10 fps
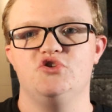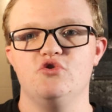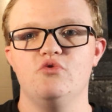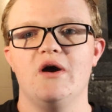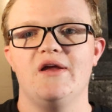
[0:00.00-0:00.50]

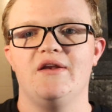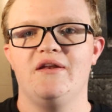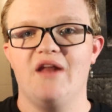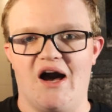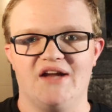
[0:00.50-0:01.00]
Do
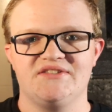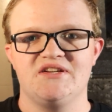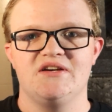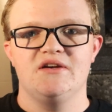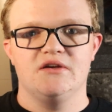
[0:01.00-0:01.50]

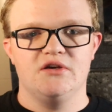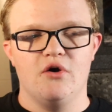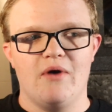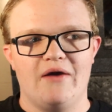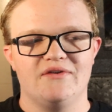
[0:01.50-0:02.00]
not
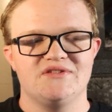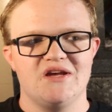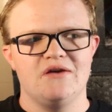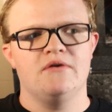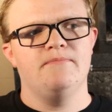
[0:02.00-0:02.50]
go out and
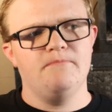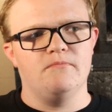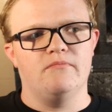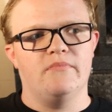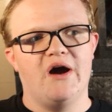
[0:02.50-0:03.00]
say,
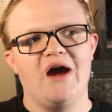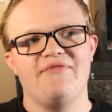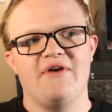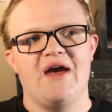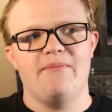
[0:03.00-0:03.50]

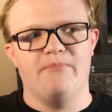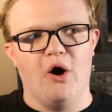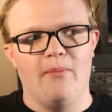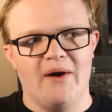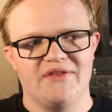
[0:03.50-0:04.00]
I've had
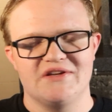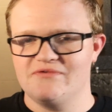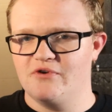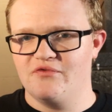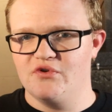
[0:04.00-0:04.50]
ball
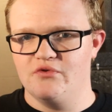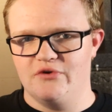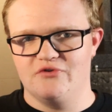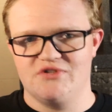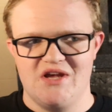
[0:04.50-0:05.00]
pythons for a few
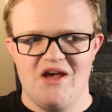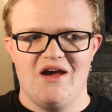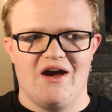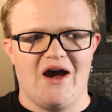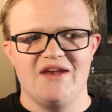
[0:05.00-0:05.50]
years.
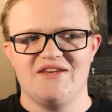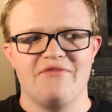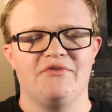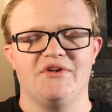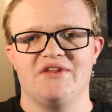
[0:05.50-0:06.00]
I
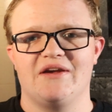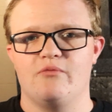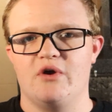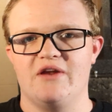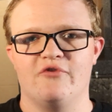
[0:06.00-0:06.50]
definitely think
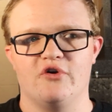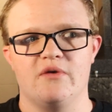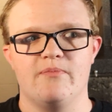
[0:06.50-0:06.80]
I'm ready for a